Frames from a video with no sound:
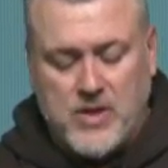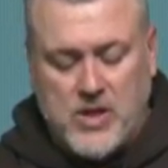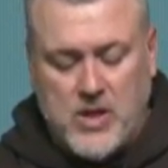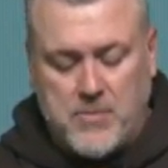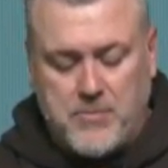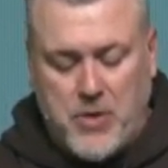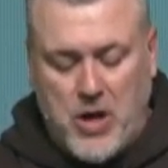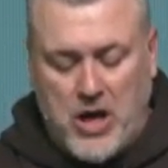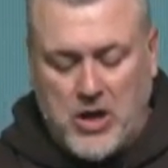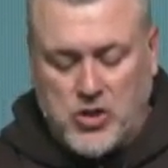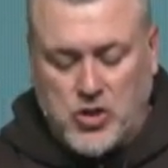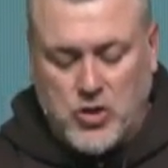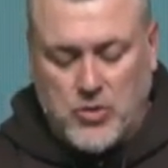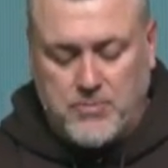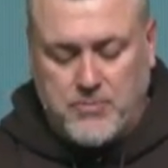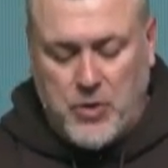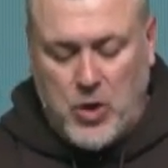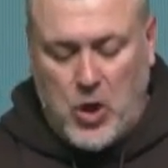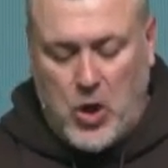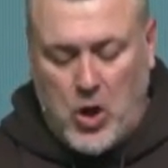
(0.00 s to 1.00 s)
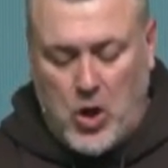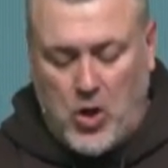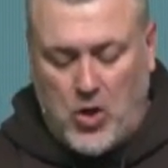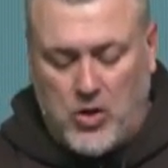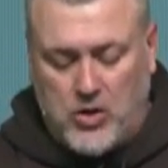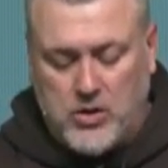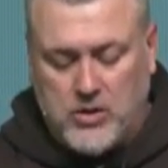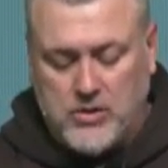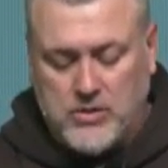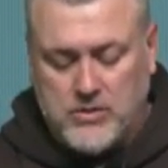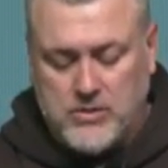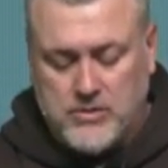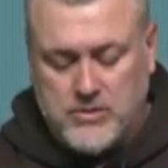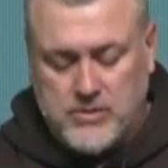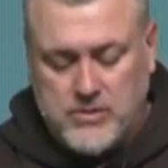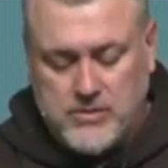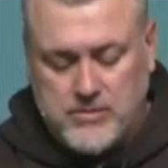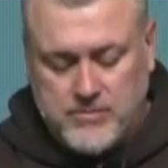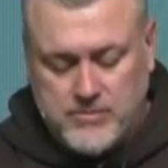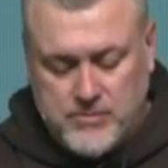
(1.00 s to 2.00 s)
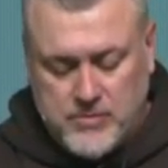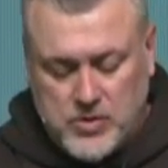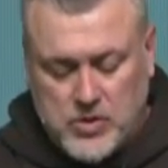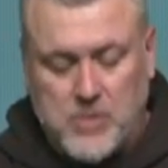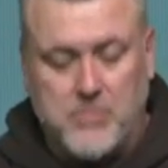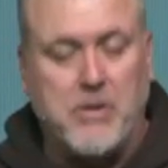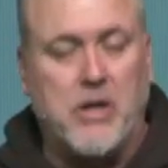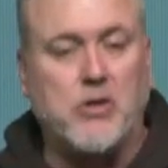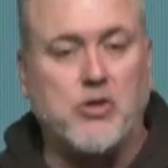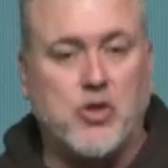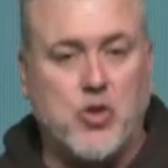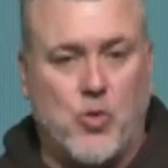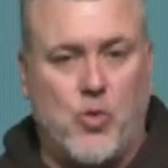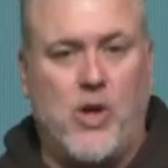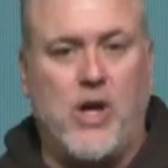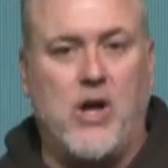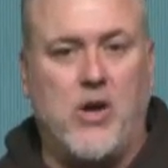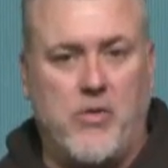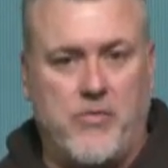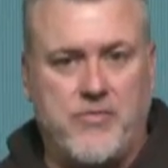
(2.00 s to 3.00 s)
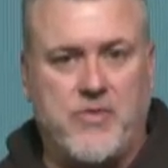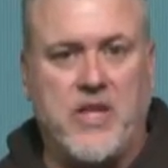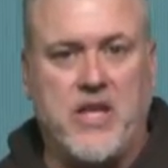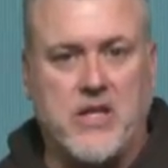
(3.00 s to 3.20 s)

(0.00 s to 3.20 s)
The Apostle Paul, there's about 12